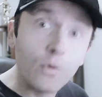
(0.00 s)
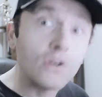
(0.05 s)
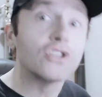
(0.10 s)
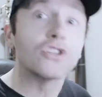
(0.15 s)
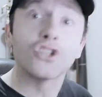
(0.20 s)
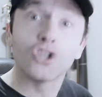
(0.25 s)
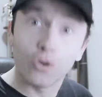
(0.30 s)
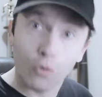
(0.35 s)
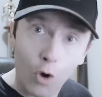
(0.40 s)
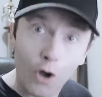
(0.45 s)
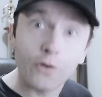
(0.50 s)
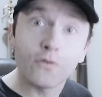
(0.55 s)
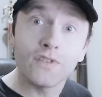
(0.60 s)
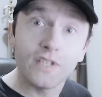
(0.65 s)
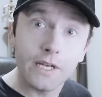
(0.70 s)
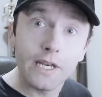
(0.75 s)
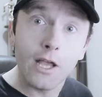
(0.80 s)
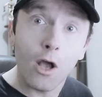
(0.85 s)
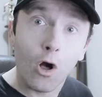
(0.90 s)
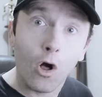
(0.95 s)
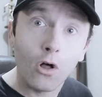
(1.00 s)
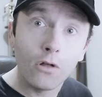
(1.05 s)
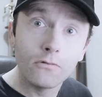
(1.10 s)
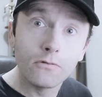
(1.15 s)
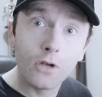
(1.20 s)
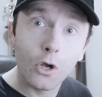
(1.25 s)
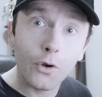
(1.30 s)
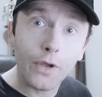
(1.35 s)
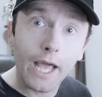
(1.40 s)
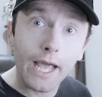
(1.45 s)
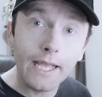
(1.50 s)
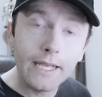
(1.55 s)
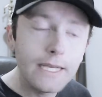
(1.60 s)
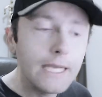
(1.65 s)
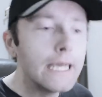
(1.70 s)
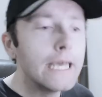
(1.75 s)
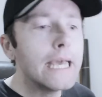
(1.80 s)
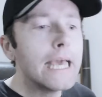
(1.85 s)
which is Toronto City Hall, okay?